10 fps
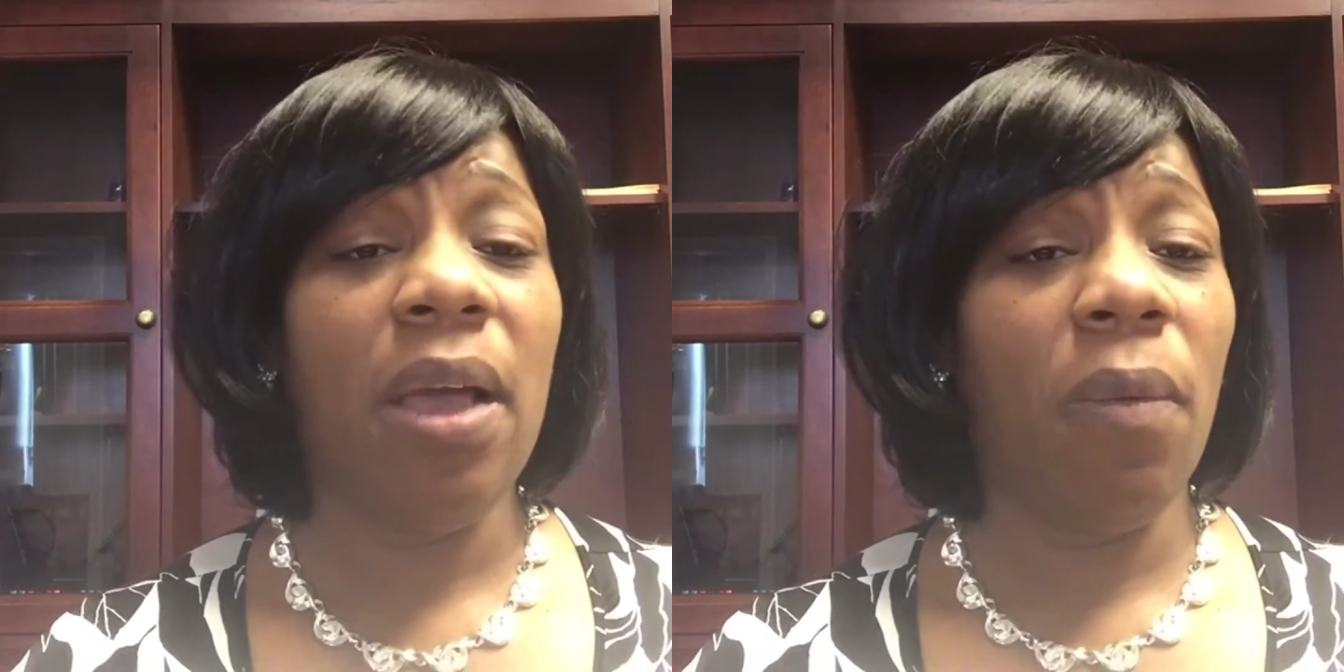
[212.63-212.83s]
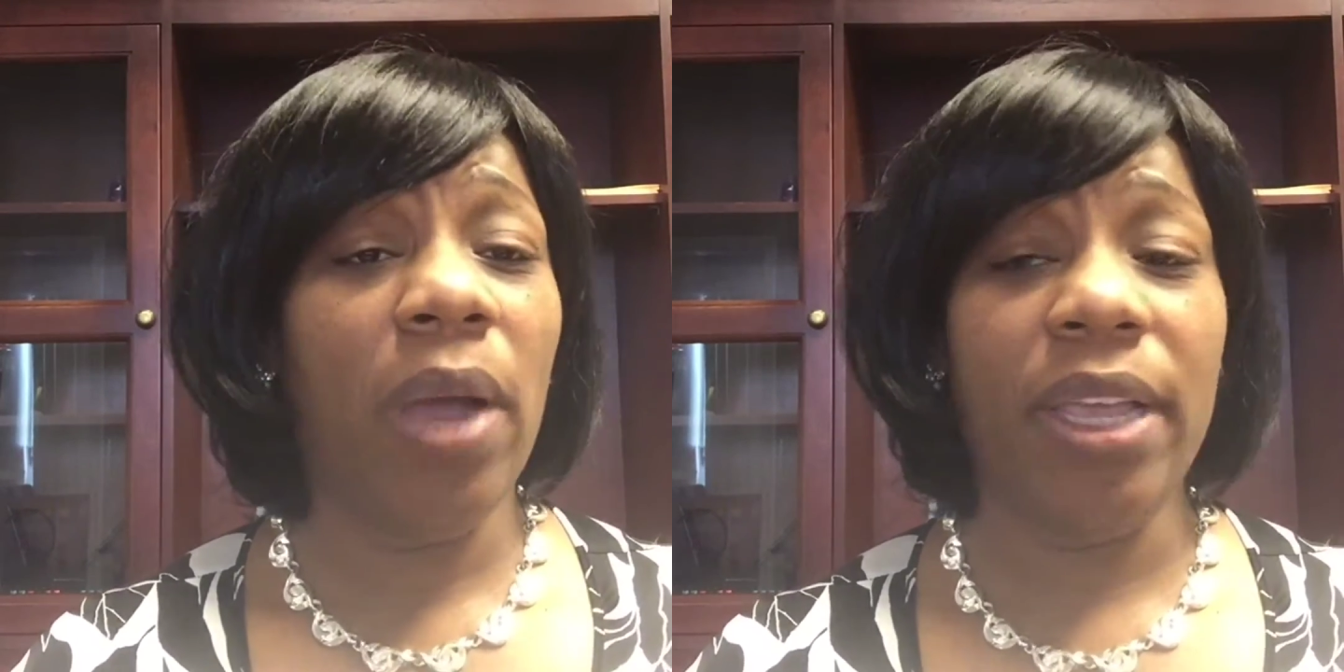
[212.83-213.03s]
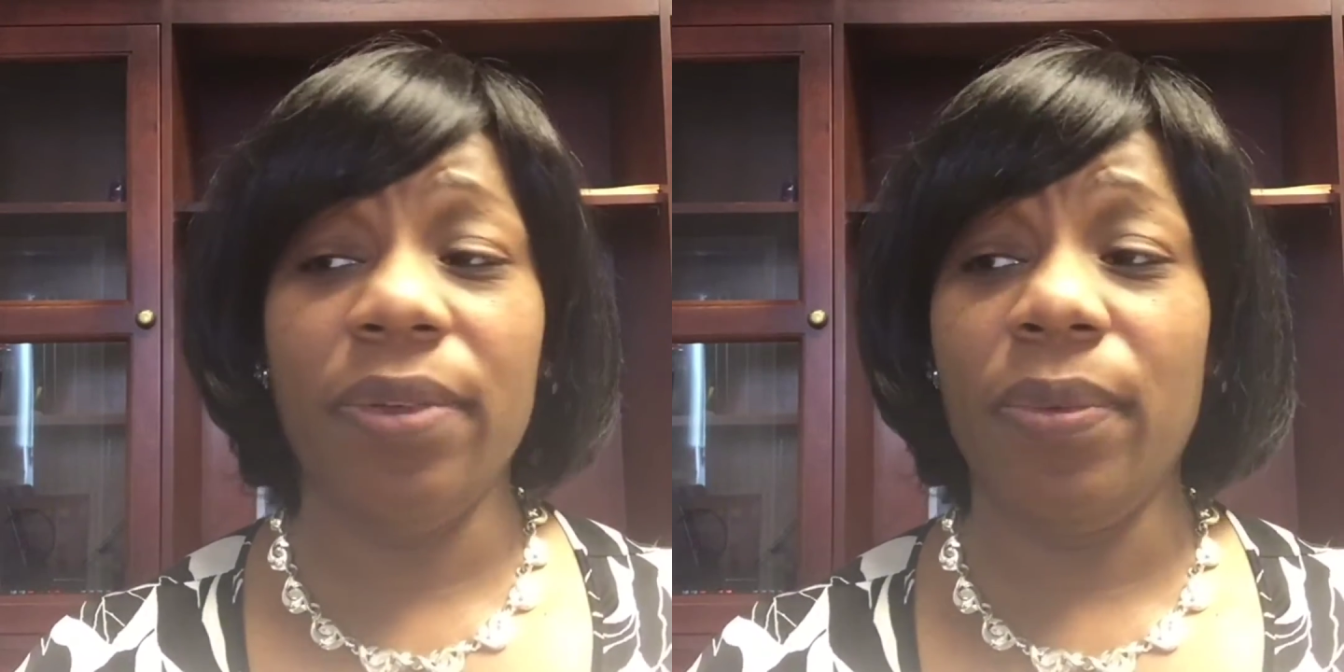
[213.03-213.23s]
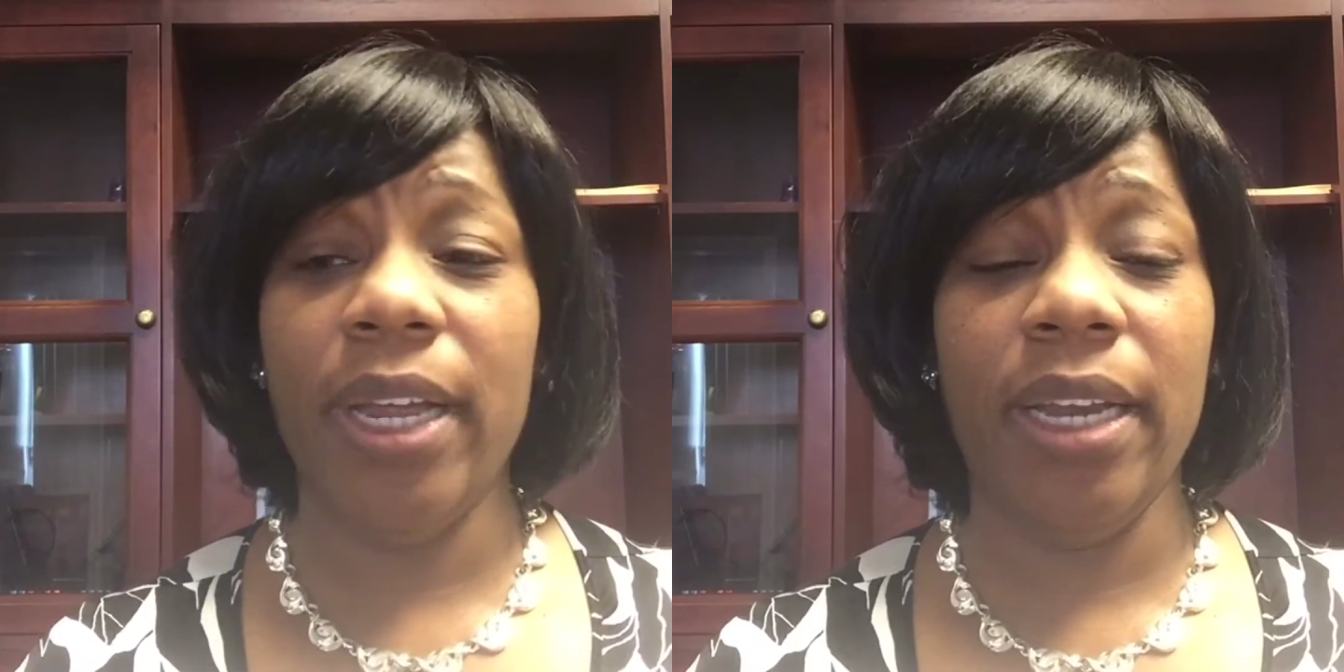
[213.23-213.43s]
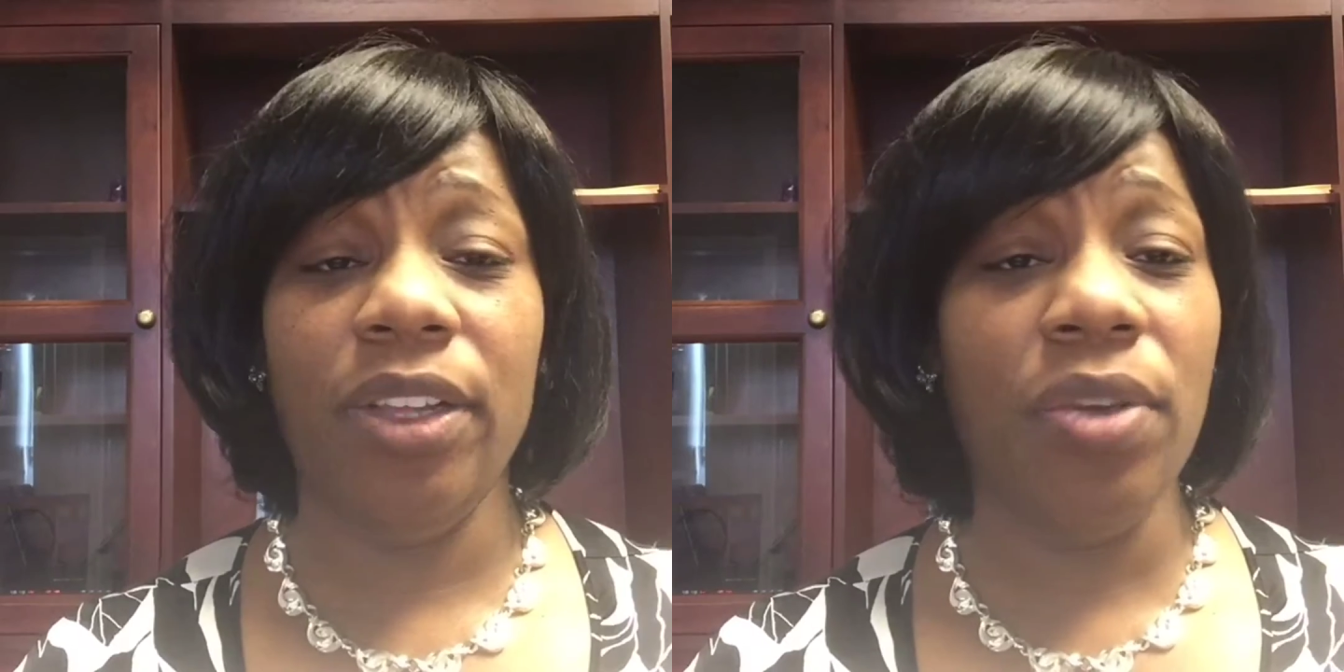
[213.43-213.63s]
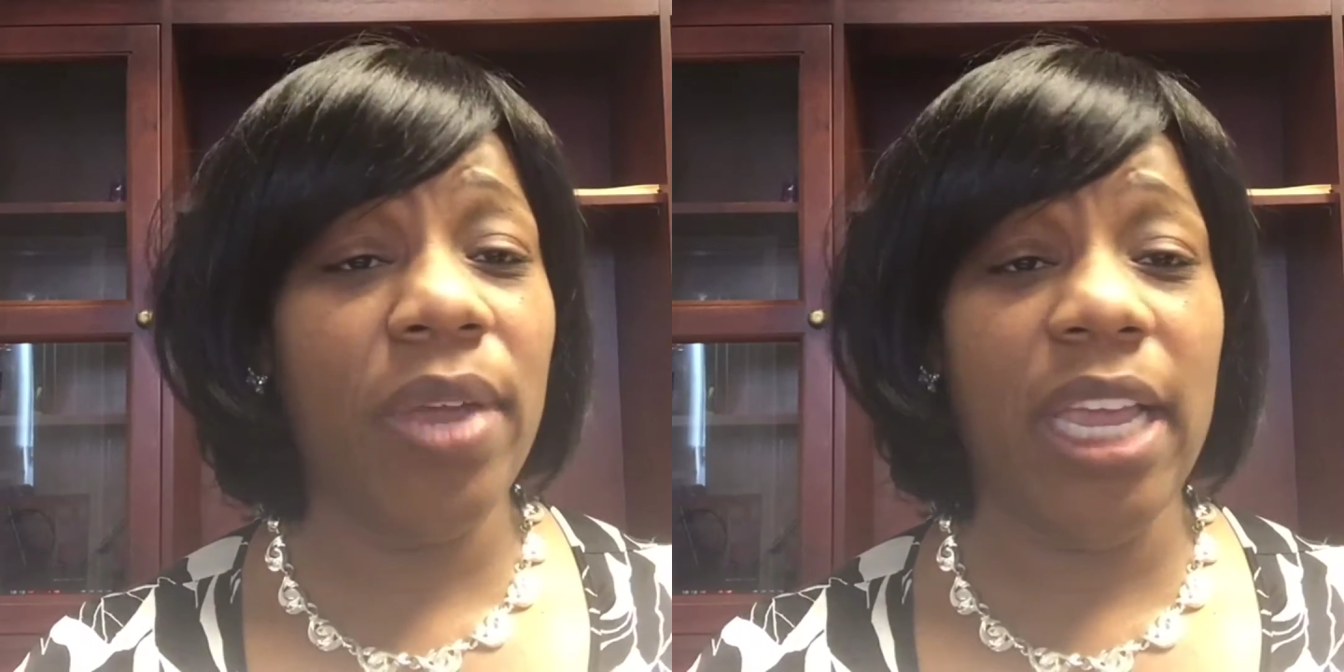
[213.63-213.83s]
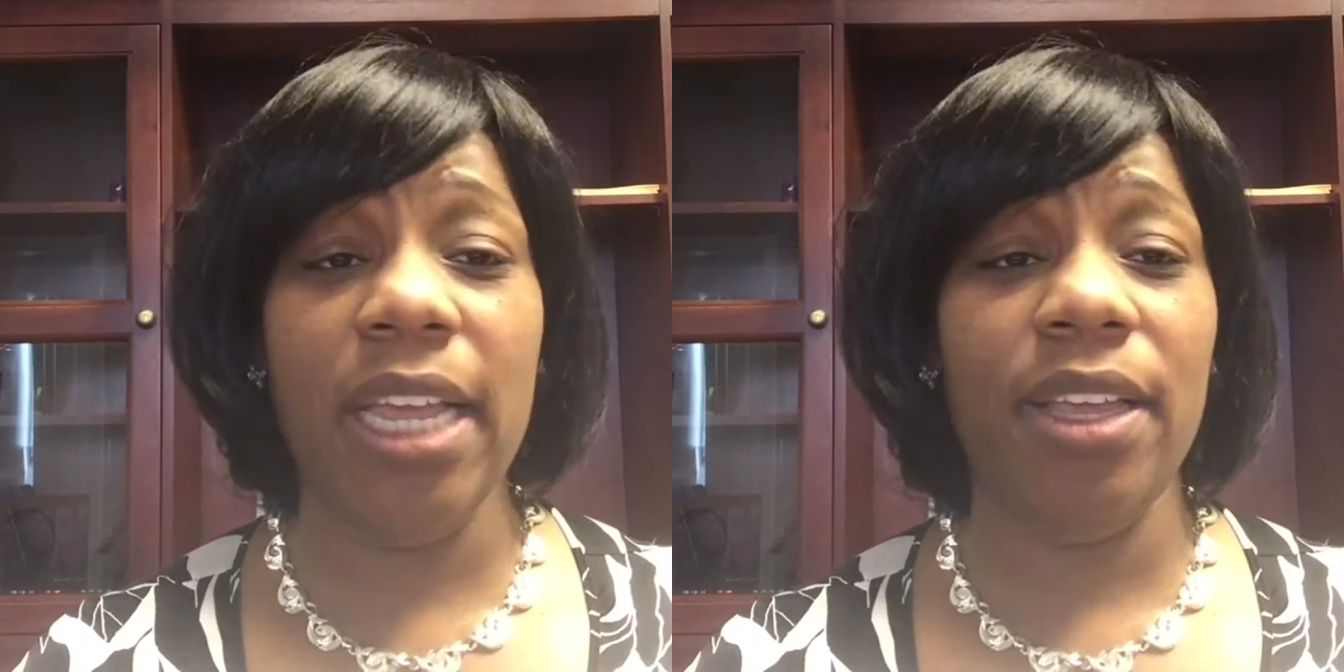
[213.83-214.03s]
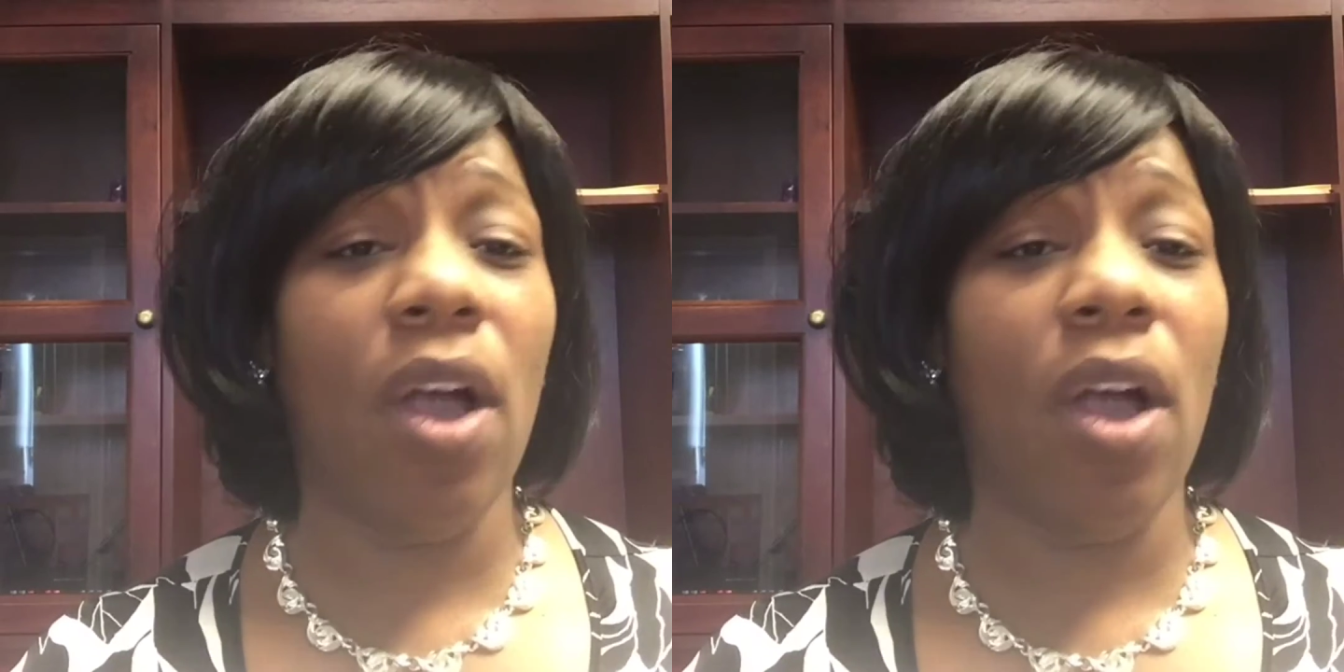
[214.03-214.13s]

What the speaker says: when you eat,